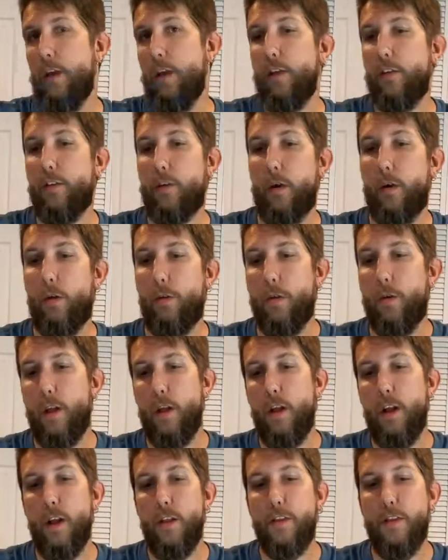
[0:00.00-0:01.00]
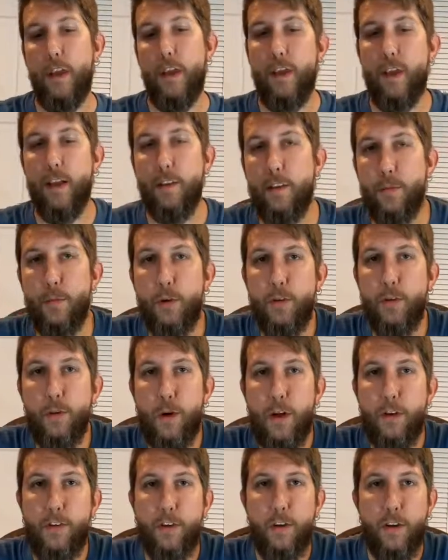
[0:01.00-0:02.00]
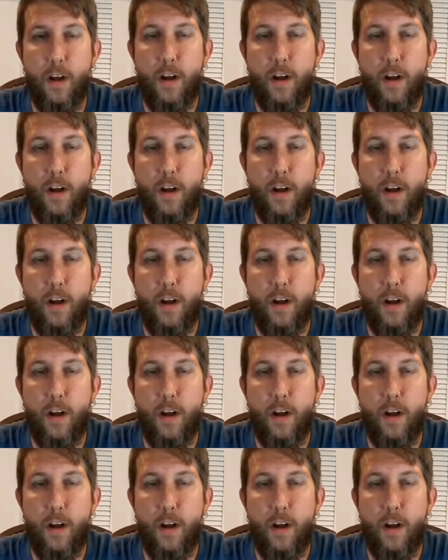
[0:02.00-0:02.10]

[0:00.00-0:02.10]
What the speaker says: So thank you guys so much for watching.